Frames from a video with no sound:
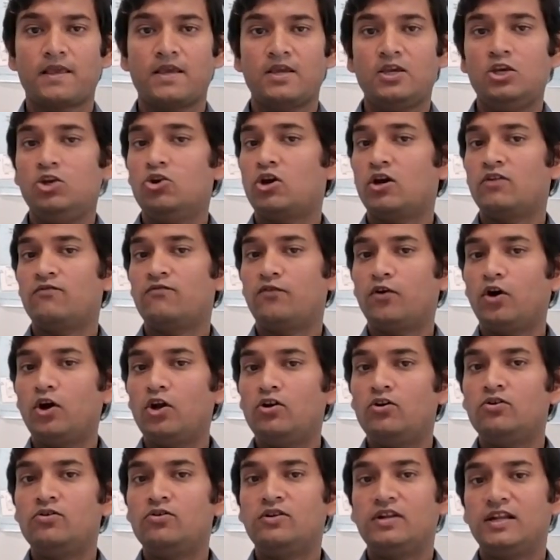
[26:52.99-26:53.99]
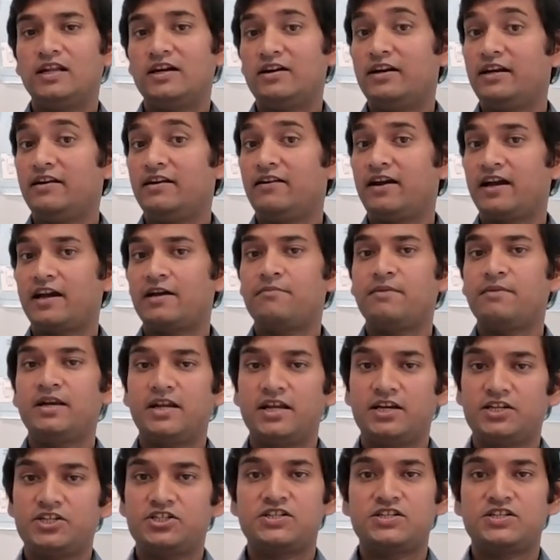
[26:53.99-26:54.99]
You can follow learning
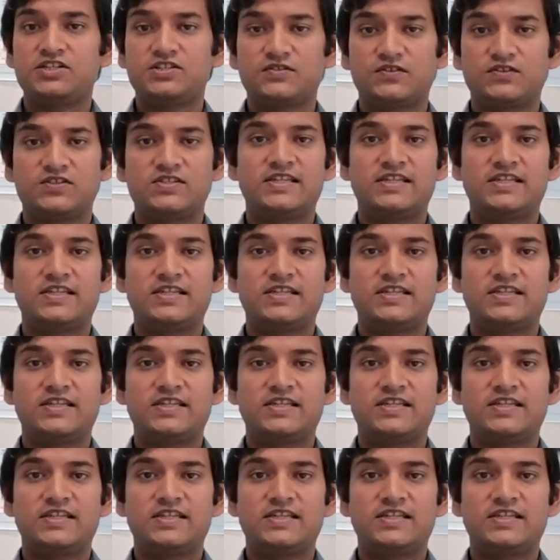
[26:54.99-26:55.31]
recommendations for